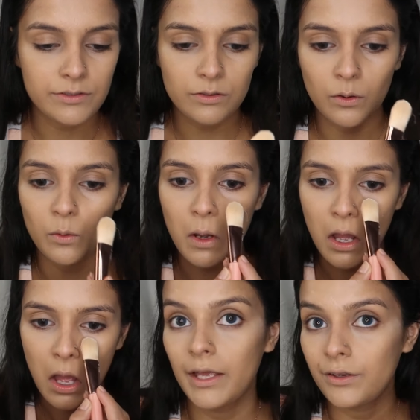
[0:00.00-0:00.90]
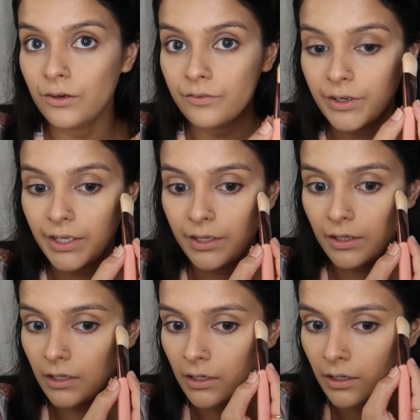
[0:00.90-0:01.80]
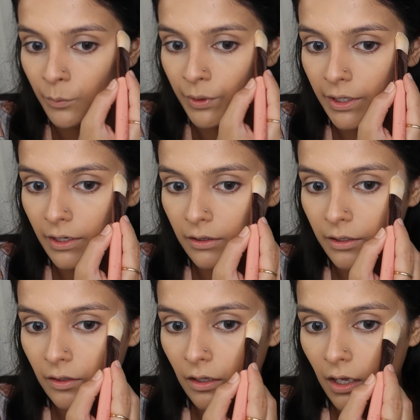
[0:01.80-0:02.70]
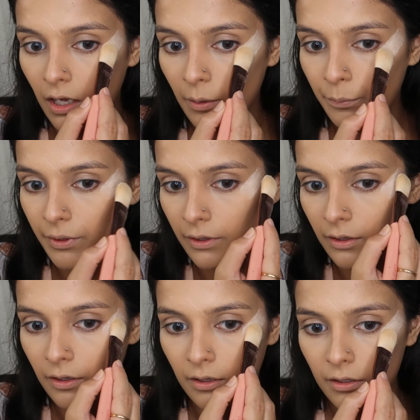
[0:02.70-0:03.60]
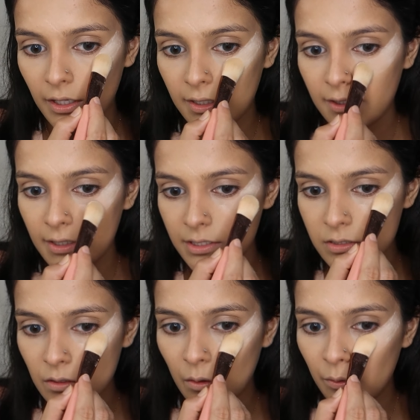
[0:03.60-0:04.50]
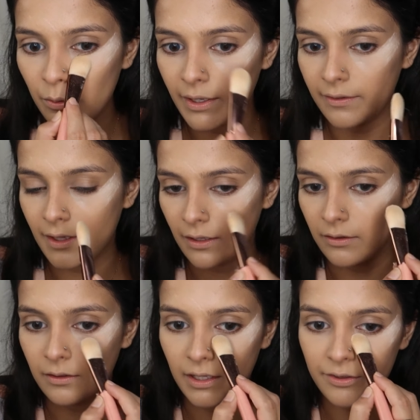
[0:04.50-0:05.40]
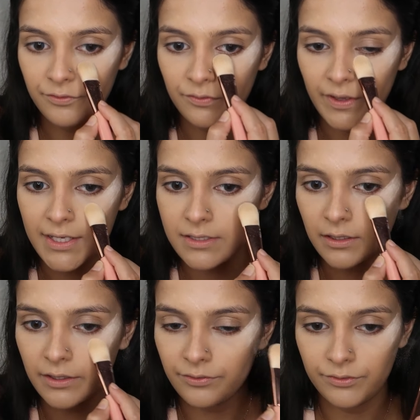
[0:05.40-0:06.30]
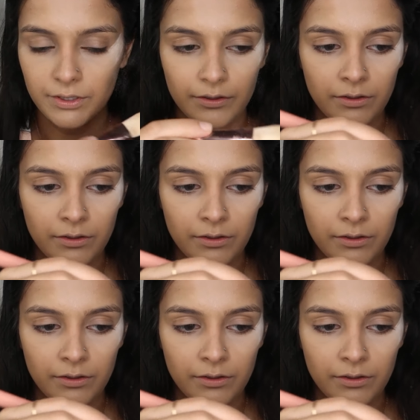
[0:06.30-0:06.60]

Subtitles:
So, and over here, put it a little up like this so you get that lift, face lift.